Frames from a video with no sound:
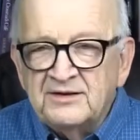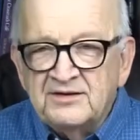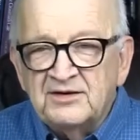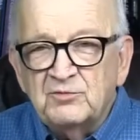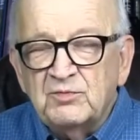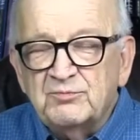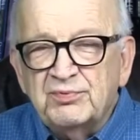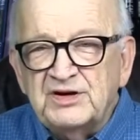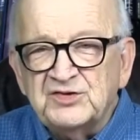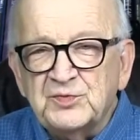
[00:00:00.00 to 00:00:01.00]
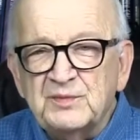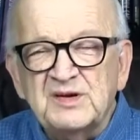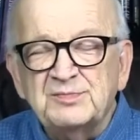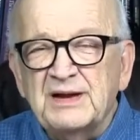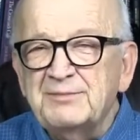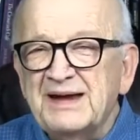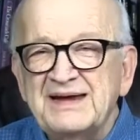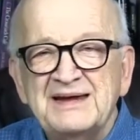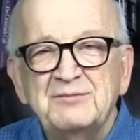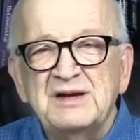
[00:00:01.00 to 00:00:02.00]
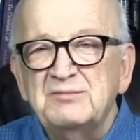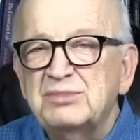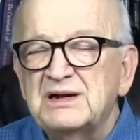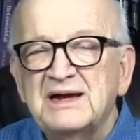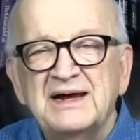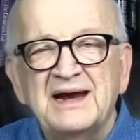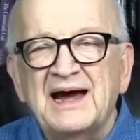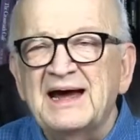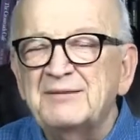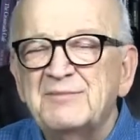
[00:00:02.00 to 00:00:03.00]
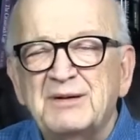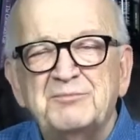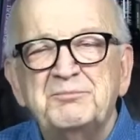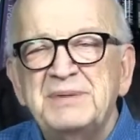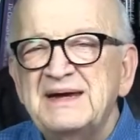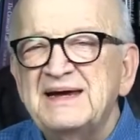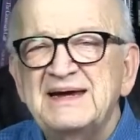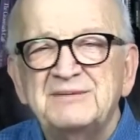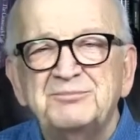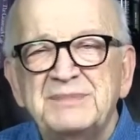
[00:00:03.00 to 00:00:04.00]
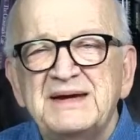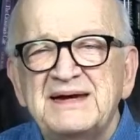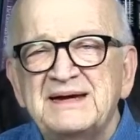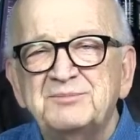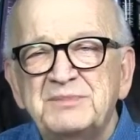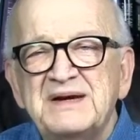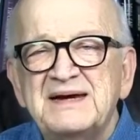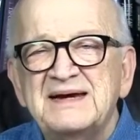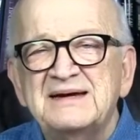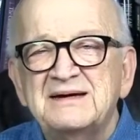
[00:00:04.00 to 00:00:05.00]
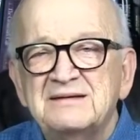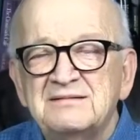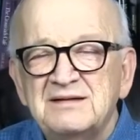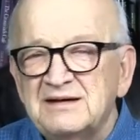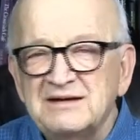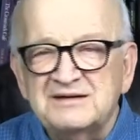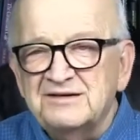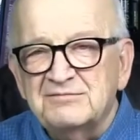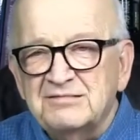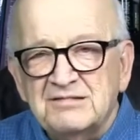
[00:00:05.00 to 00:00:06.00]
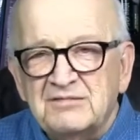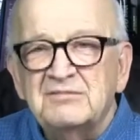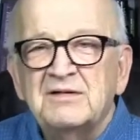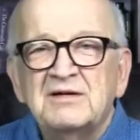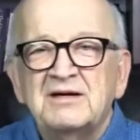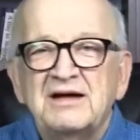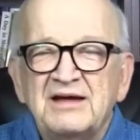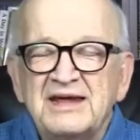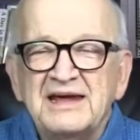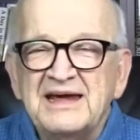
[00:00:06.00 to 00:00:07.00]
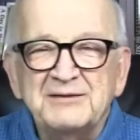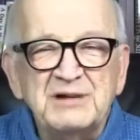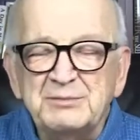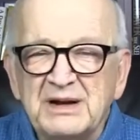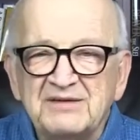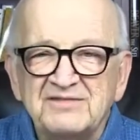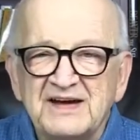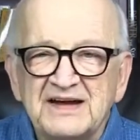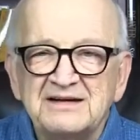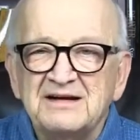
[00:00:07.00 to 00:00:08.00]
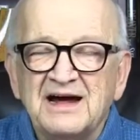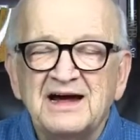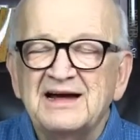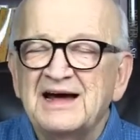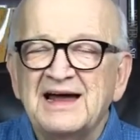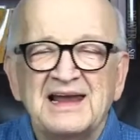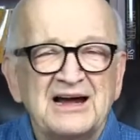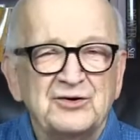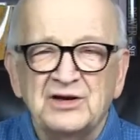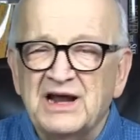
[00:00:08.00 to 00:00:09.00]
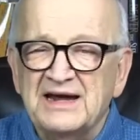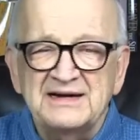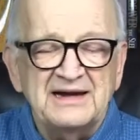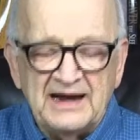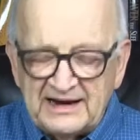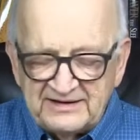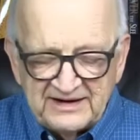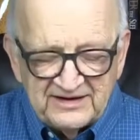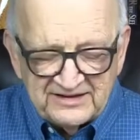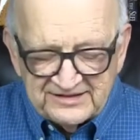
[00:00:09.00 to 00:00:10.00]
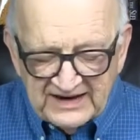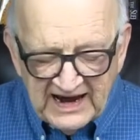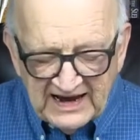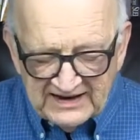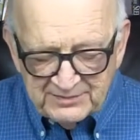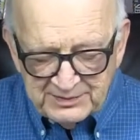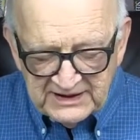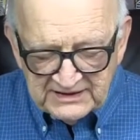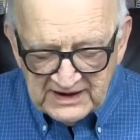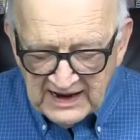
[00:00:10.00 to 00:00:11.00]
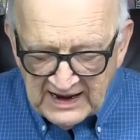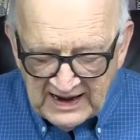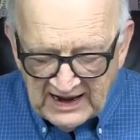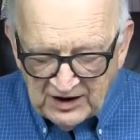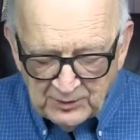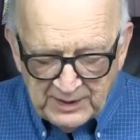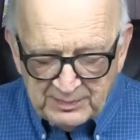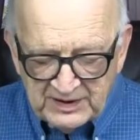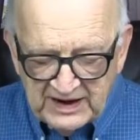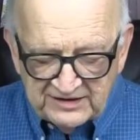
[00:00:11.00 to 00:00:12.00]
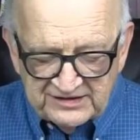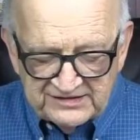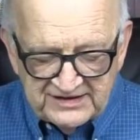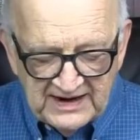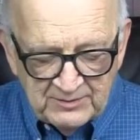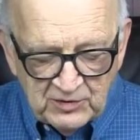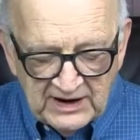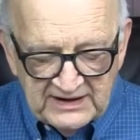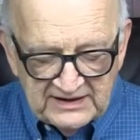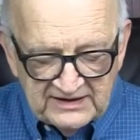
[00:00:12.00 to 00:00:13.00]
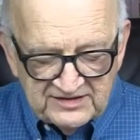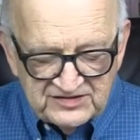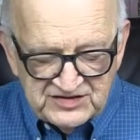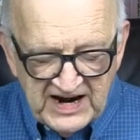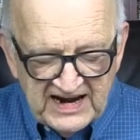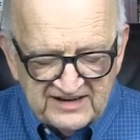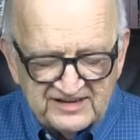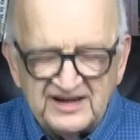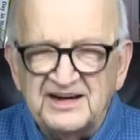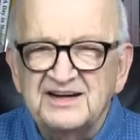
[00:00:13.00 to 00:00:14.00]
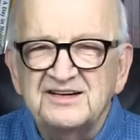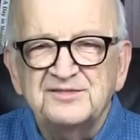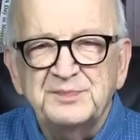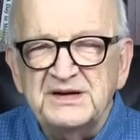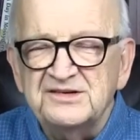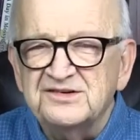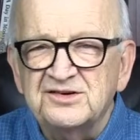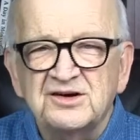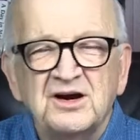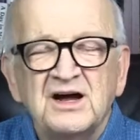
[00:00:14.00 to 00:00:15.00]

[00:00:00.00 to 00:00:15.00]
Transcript: The British woman is played by Emily Blunt. I'm a big, it's a British, Emily Blunt fan. I like her a lot. And then this guy they picked, I hope I pronounce his name right, is Chask Spencer.